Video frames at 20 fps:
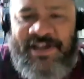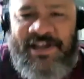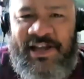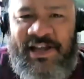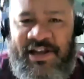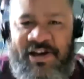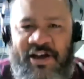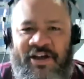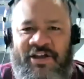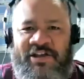
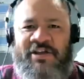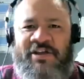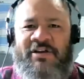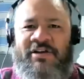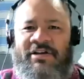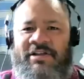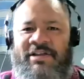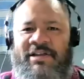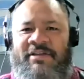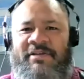you know,
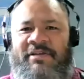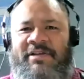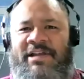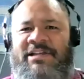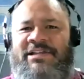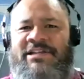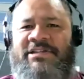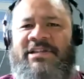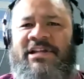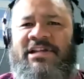
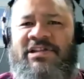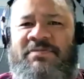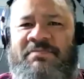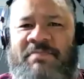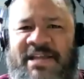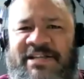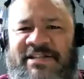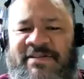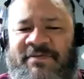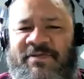it's
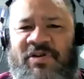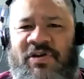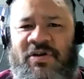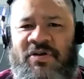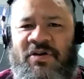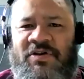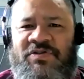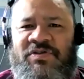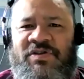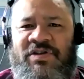massive
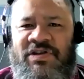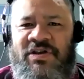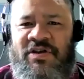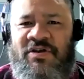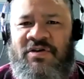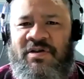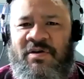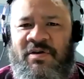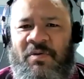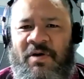kudos to you,
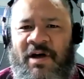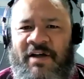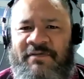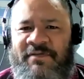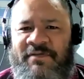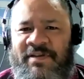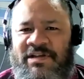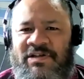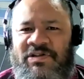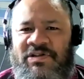your
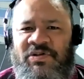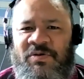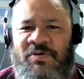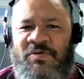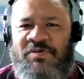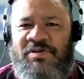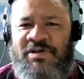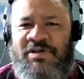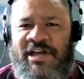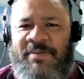wife, and your
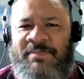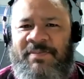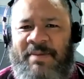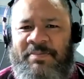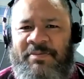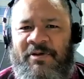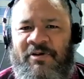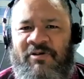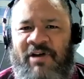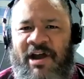children. Keep
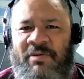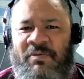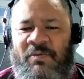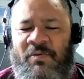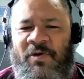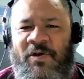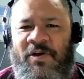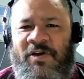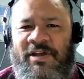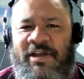up the great
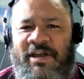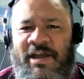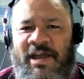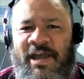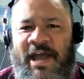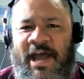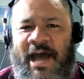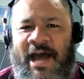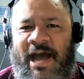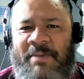work.
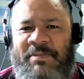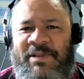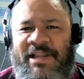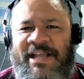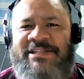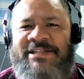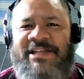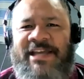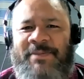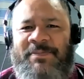
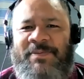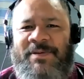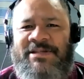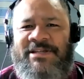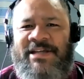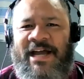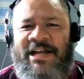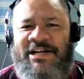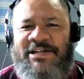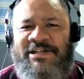Let's keep in
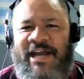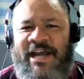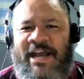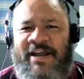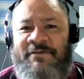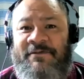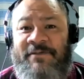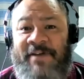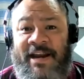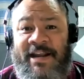touch.
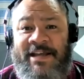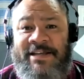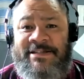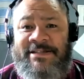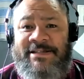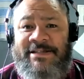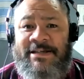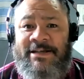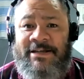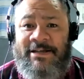And,
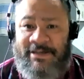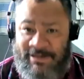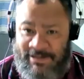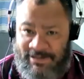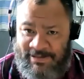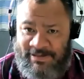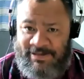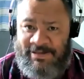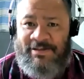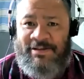fellas,
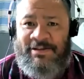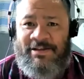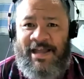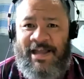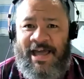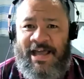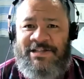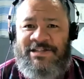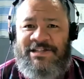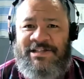
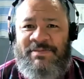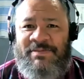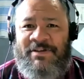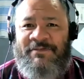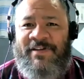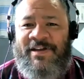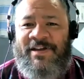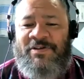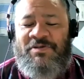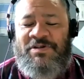Alistair
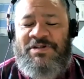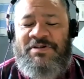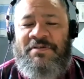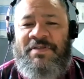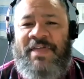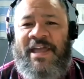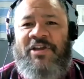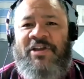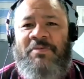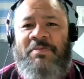McFetridge.
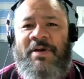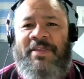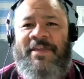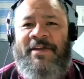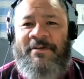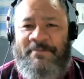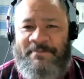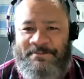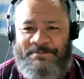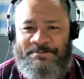Thank you, brother.